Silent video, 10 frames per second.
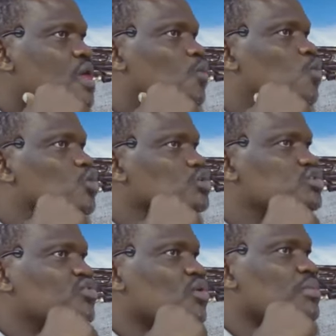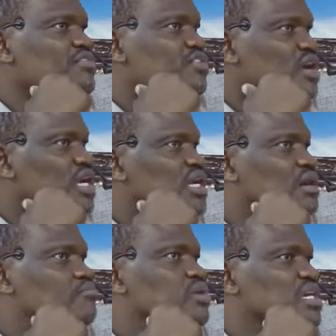wounds from a friend
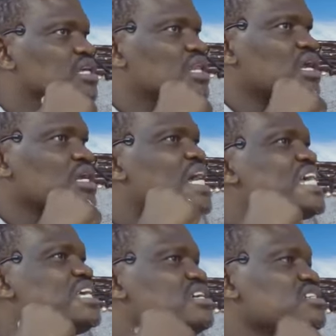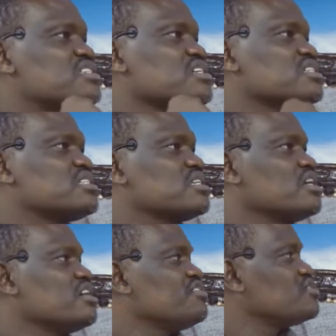are better than kisses
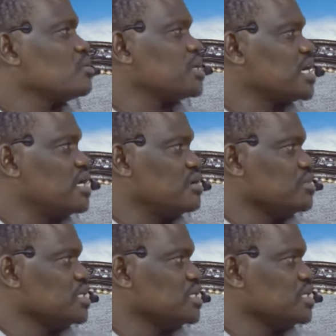from an enemy.